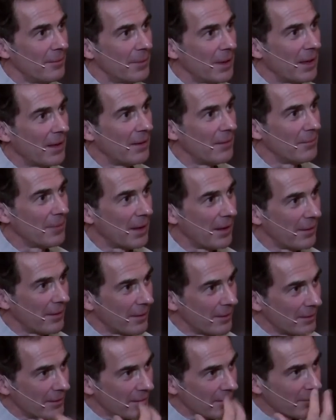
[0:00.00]
by
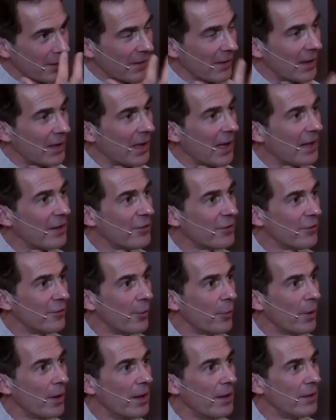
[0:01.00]
the light
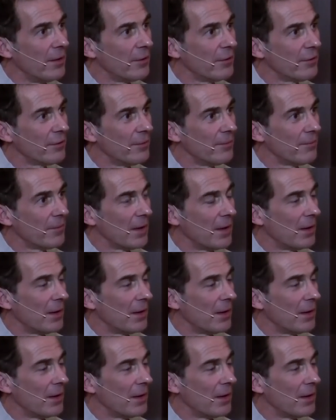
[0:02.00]
of awareness.